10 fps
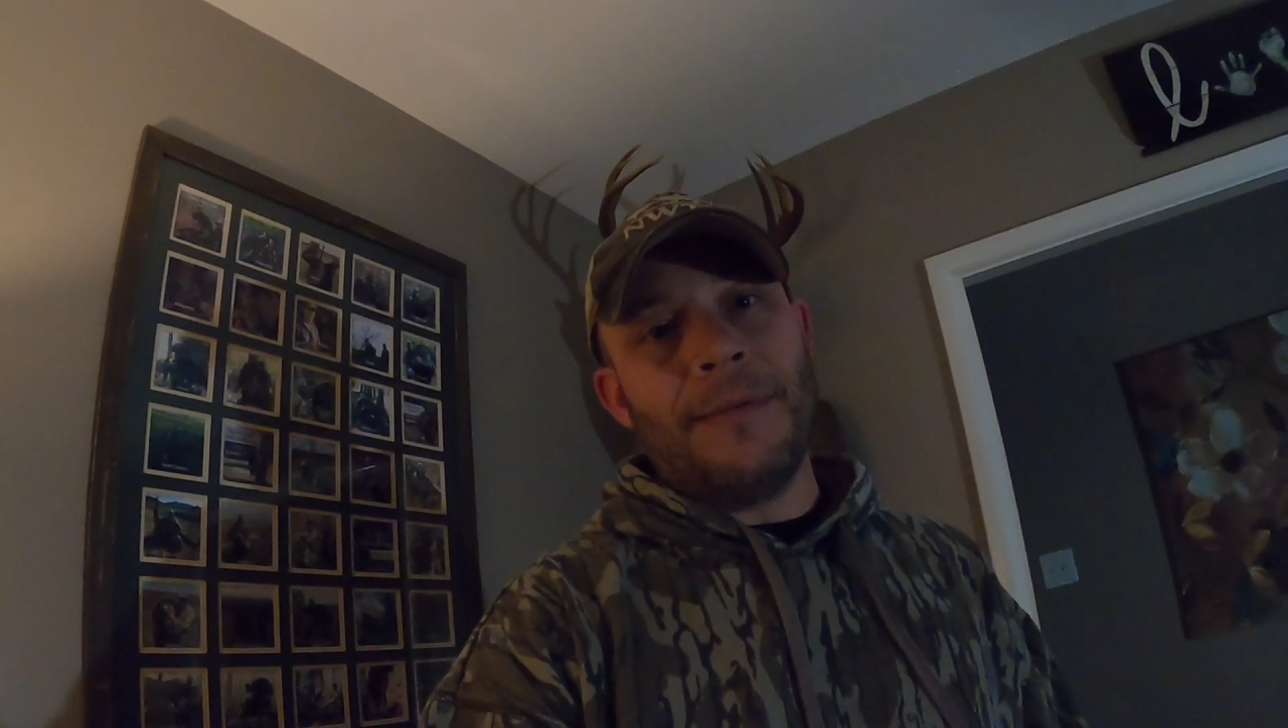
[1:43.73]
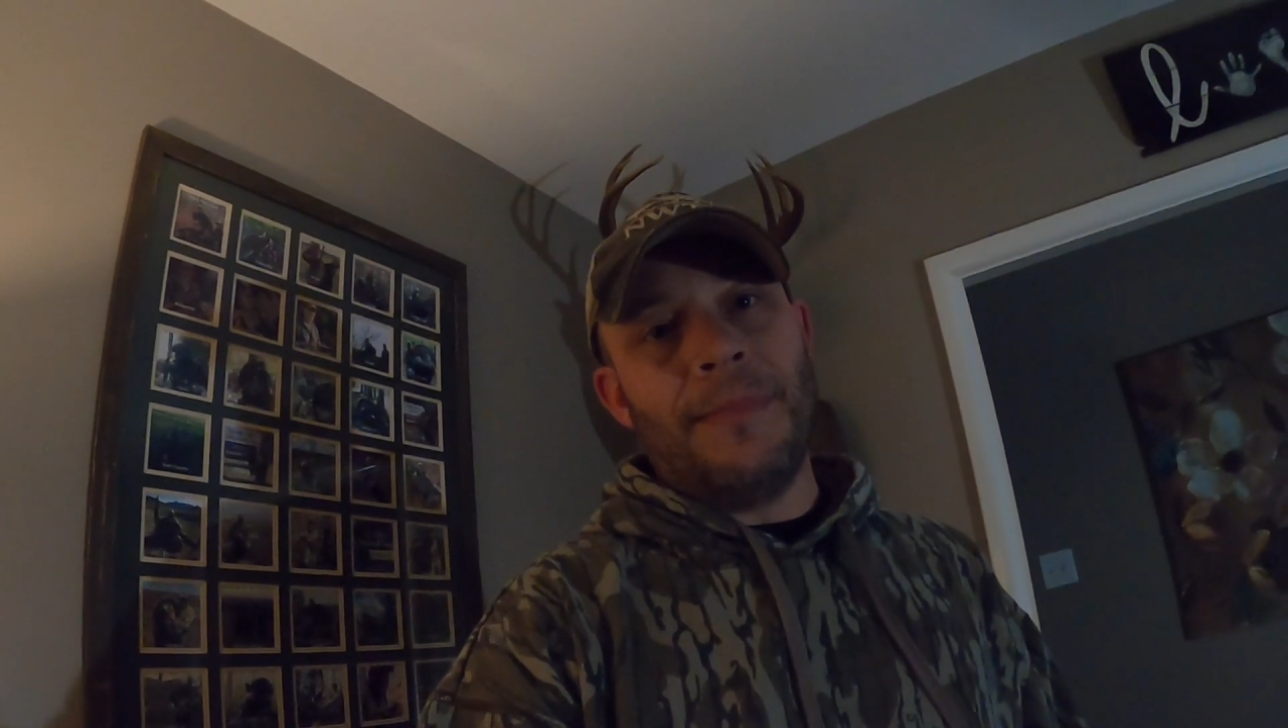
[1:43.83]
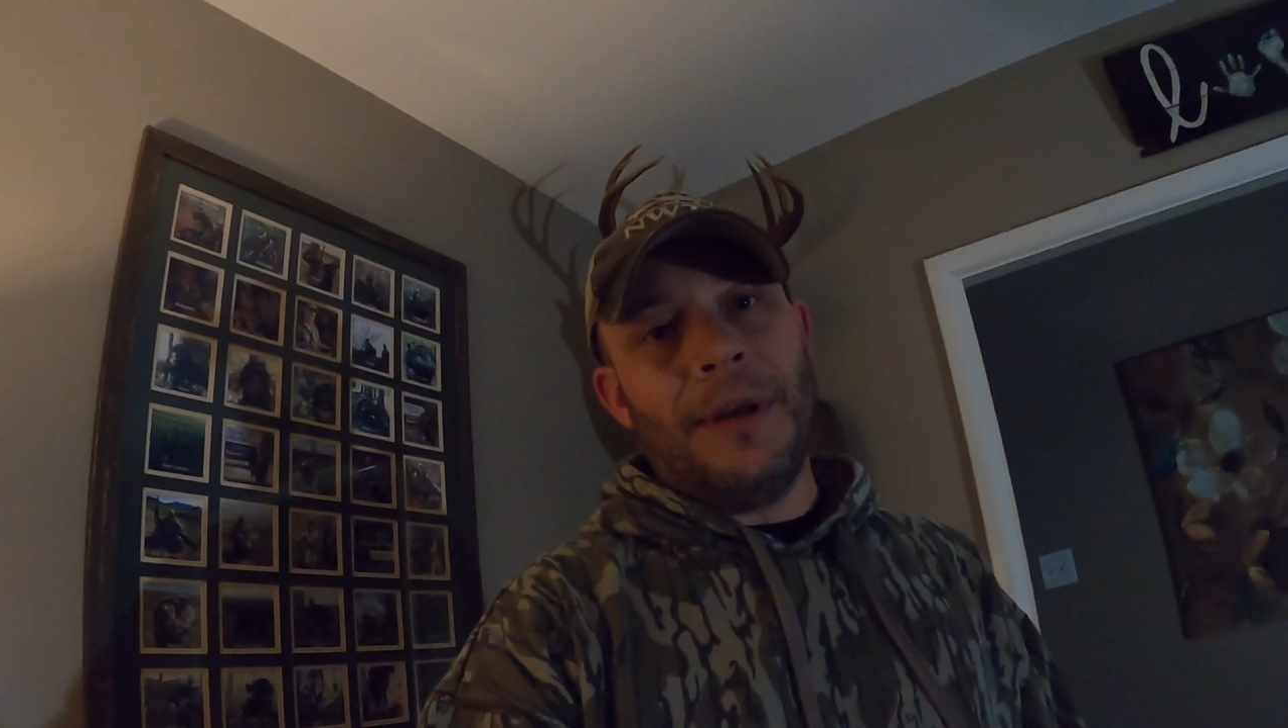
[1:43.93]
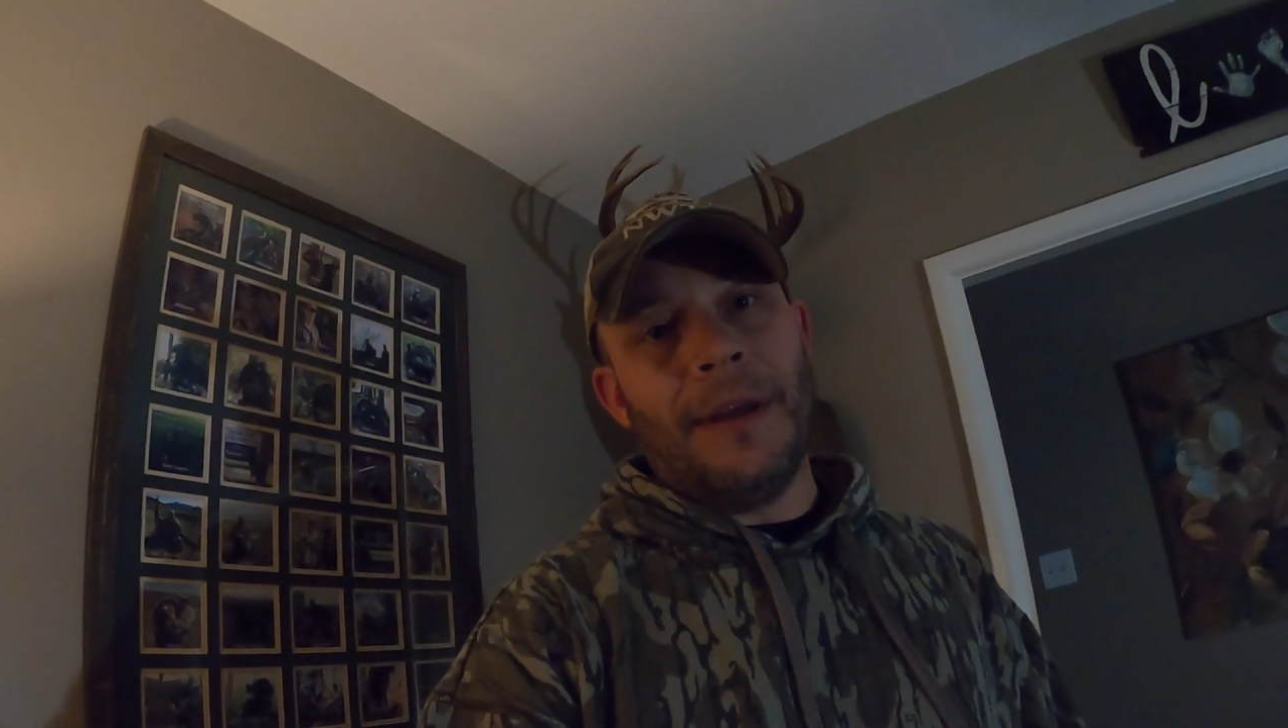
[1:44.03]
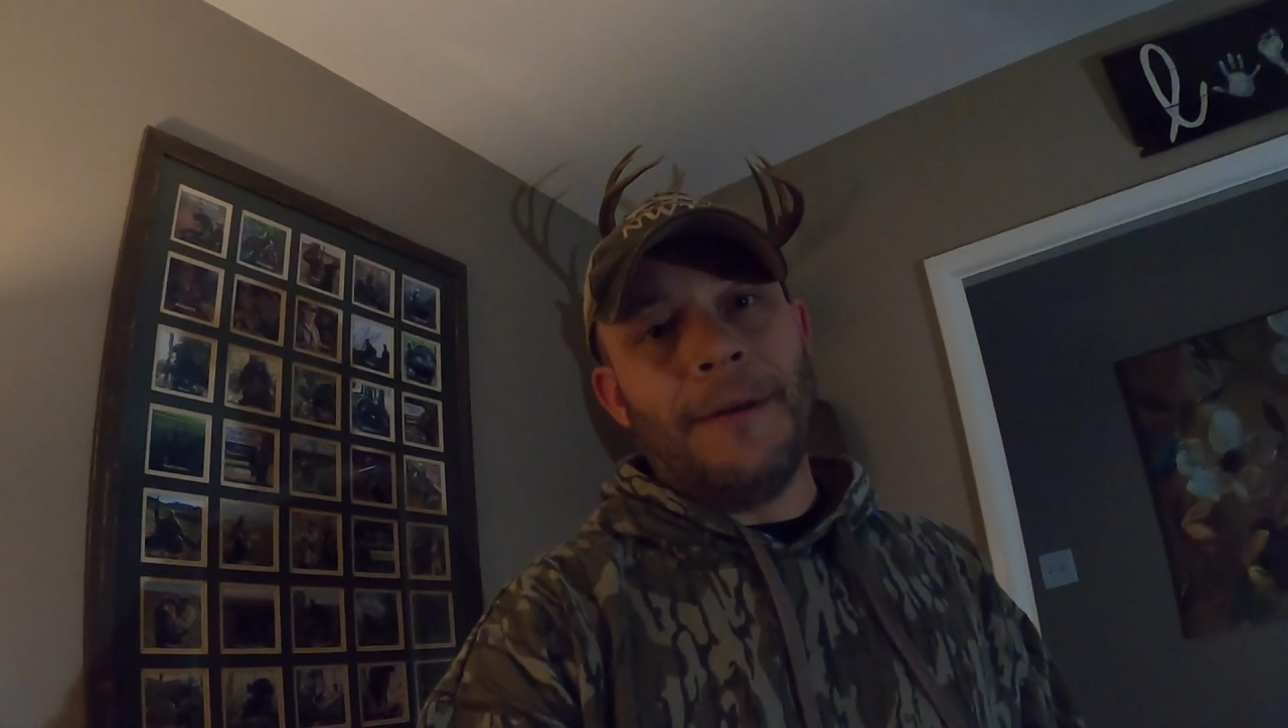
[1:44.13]
to
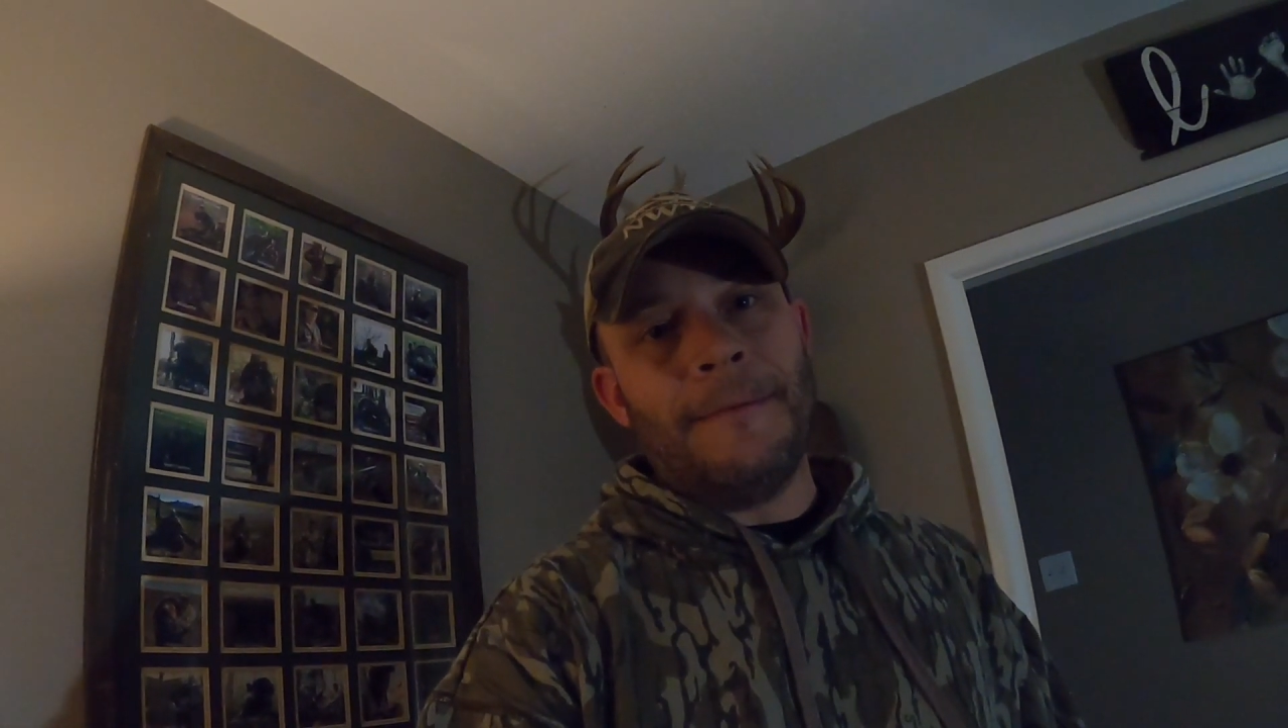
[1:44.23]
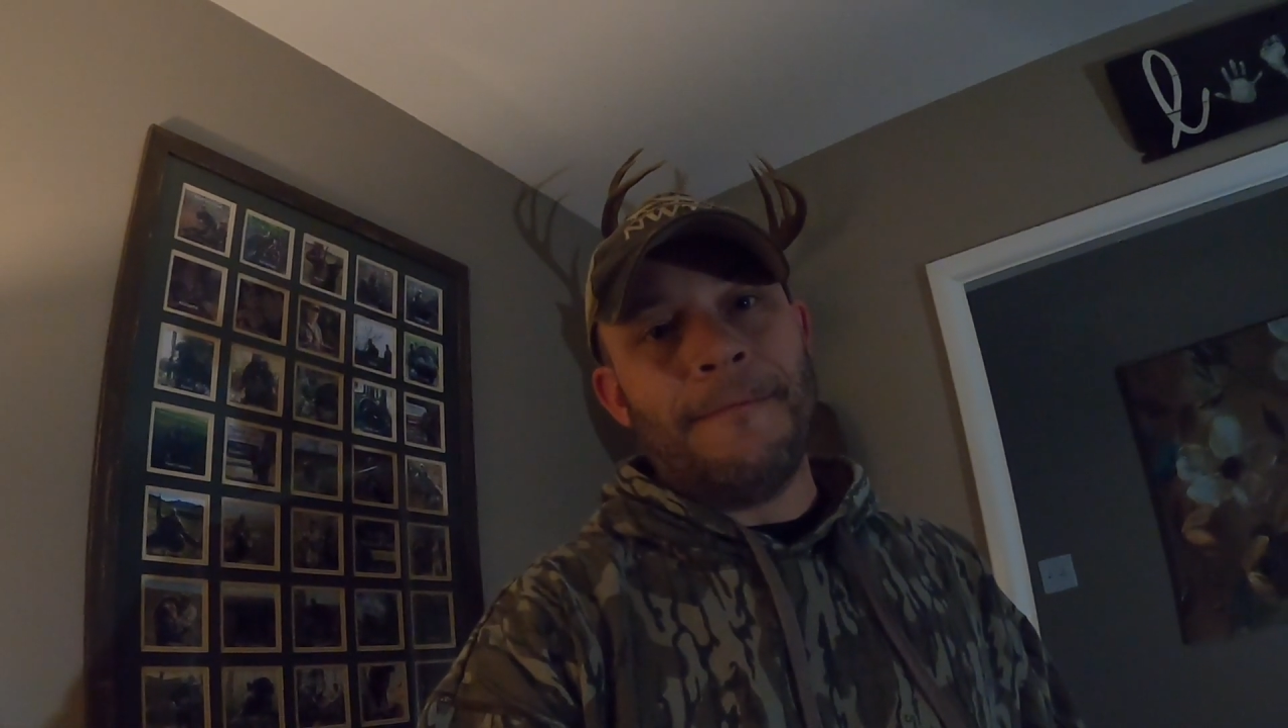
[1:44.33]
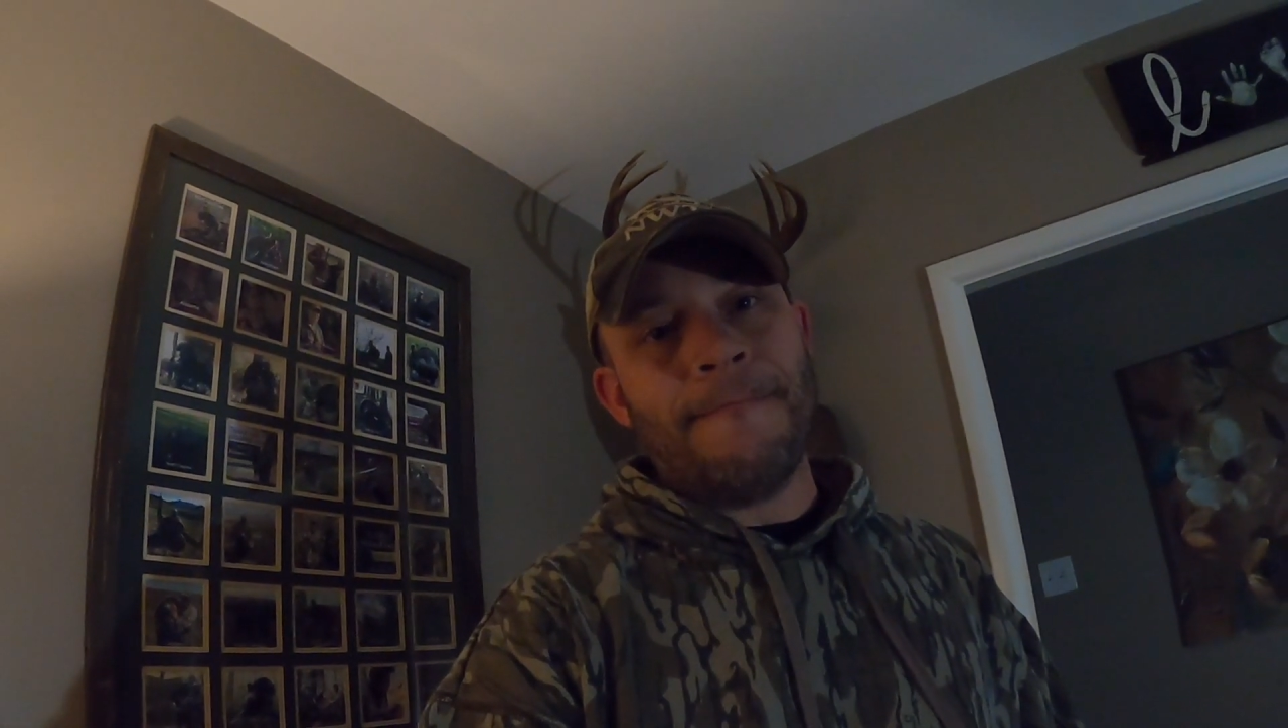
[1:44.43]
be.